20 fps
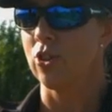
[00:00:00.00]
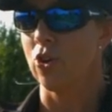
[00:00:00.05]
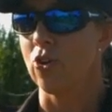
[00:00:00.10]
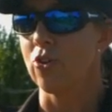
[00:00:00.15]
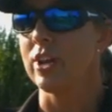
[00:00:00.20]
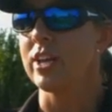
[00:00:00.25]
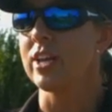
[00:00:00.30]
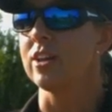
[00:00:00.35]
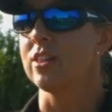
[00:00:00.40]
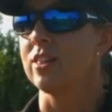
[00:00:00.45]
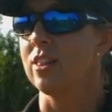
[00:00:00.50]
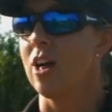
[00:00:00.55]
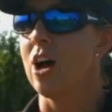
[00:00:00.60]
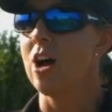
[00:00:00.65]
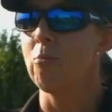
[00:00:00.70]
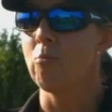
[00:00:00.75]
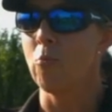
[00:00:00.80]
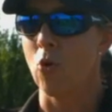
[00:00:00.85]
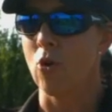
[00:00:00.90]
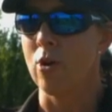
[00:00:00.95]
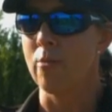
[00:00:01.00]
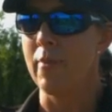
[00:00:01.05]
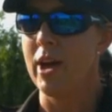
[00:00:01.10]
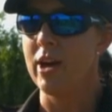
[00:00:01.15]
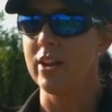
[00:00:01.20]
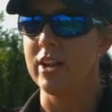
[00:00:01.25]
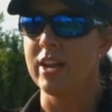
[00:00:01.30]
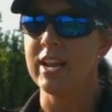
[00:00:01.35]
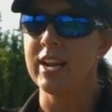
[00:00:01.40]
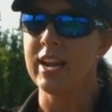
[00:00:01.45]
learning a lot more
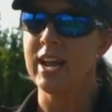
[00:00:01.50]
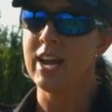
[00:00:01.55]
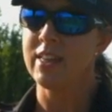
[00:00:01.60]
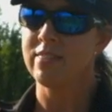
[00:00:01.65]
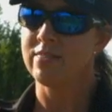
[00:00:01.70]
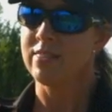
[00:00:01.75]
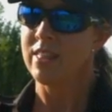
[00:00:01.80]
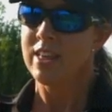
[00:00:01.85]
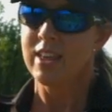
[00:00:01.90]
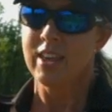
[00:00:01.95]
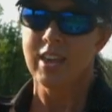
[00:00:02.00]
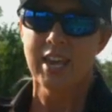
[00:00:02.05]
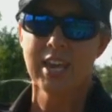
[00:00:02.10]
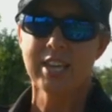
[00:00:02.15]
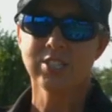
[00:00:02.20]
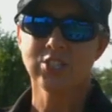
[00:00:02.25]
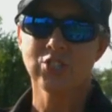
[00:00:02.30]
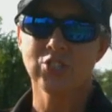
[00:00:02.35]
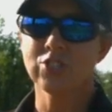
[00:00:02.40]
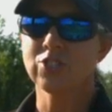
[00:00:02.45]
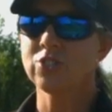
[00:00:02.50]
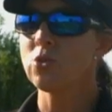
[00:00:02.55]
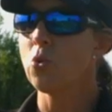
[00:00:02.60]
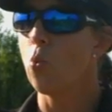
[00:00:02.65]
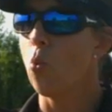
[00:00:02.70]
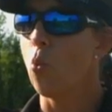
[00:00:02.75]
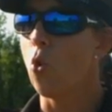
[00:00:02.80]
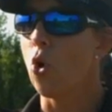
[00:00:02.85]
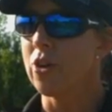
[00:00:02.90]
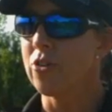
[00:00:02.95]
about it. And it's just a
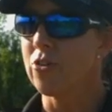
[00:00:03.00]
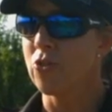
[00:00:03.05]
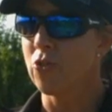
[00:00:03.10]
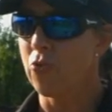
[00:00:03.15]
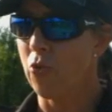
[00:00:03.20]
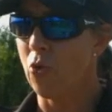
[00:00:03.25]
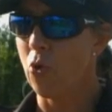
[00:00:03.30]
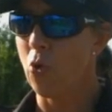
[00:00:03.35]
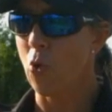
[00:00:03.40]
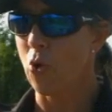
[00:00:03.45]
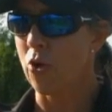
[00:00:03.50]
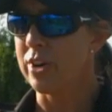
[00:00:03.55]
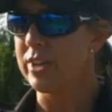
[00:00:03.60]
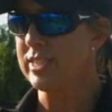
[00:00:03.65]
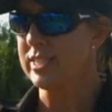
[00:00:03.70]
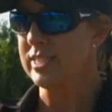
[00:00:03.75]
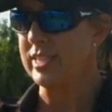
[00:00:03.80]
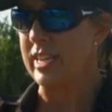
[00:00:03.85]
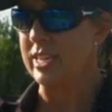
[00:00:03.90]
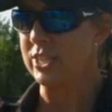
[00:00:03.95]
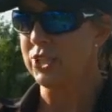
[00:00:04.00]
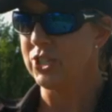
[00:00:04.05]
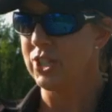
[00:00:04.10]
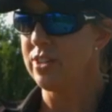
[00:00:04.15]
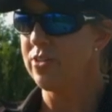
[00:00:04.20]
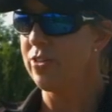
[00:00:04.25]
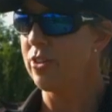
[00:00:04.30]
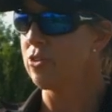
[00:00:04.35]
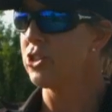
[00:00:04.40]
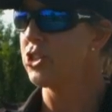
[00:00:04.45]
wonderful
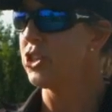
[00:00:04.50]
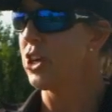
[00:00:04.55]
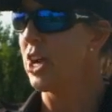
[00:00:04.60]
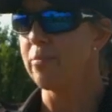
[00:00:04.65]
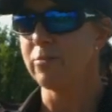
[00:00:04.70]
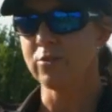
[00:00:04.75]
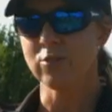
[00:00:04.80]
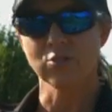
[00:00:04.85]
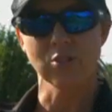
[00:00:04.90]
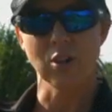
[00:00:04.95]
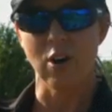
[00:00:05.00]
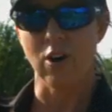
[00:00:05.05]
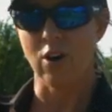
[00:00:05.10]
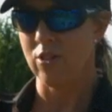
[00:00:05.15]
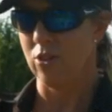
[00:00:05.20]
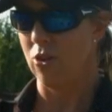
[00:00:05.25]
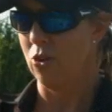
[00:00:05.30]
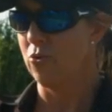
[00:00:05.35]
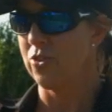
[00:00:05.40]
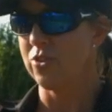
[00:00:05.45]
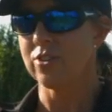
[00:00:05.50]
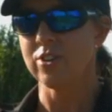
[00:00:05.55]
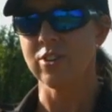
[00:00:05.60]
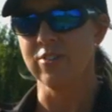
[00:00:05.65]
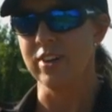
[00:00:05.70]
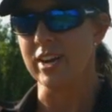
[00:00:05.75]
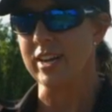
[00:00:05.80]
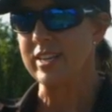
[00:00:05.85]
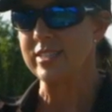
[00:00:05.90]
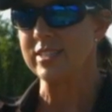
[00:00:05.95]
organization. There's chapters all over the
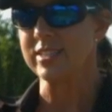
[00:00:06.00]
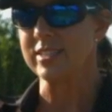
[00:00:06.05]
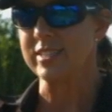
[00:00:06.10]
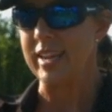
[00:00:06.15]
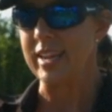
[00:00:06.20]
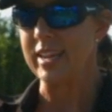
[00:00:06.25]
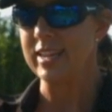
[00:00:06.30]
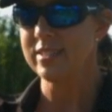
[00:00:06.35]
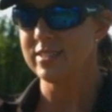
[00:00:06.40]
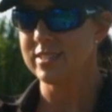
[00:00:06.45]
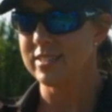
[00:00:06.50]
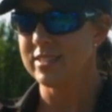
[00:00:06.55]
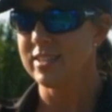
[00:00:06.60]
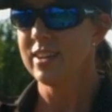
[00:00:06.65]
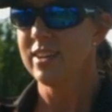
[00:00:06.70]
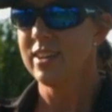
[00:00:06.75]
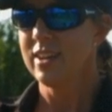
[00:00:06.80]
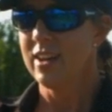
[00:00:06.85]
United States.